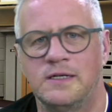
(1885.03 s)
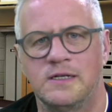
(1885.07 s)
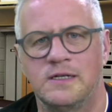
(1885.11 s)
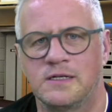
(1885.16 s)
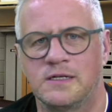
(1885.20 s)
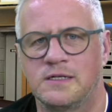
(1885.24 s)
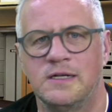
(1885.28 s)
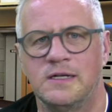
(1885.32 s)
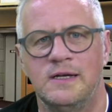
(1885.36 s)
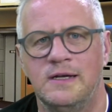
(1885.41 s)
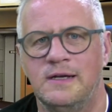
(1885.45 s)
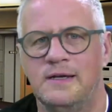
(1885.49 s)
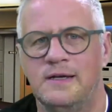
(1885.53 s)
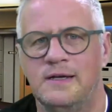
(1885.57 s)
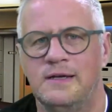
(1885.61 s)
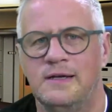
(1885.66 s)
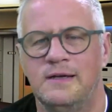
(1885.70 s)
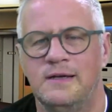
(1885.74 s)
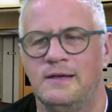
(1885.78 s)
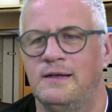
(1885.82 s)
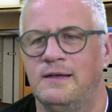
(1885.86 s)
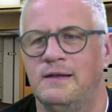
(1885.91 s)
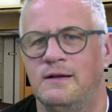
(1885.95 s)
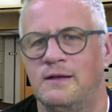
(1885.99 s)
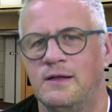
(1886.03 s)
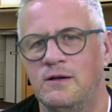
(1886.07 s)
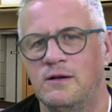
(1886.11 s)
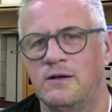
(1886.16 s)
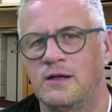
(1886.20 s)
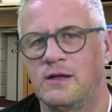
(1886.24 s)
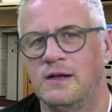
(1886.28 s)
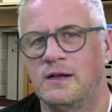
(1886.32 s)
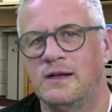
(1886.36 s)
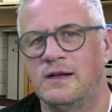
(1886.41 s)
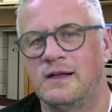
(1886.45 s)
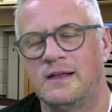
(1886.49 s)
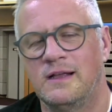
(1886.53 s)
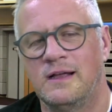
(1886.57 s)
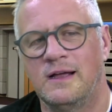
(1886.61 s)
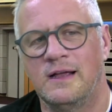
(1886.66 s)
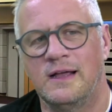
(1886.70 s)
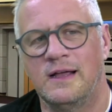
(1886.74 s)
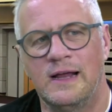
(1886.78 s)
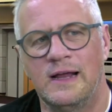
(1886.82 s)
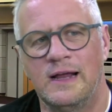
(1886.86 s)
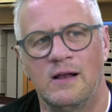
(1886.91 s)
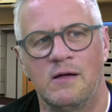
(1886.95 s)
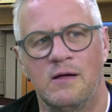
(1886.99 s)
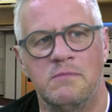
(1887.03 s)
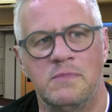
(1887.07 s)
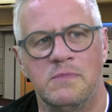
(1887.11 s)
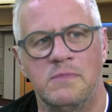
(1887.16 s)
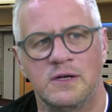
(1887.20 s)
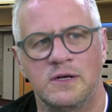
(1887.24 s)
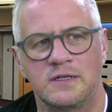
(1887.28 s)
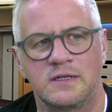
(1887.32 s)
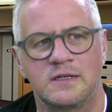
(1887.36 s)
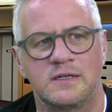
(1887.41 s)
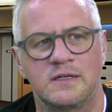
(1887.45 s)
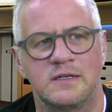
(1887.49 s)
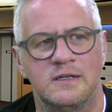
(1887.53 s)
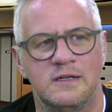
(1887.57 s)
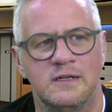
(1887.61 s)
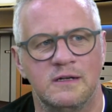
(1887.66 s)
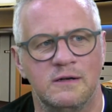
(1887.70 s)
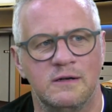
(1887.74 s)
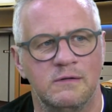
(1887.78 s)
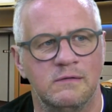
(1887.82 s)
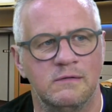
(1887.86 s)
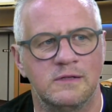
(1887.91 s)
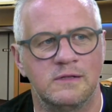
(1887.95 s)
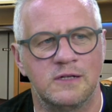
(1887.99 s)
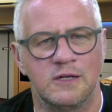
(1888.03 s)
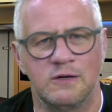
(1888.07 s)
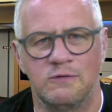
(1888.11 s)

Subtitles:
Just you're looking at Elon Musk's two